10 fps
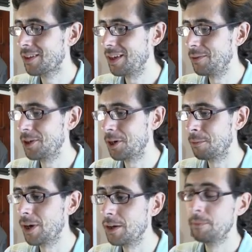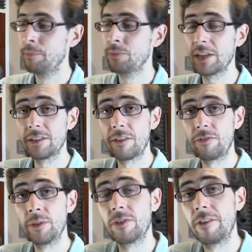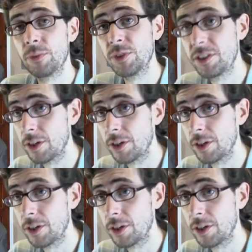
there we go. But there's enough room for everyone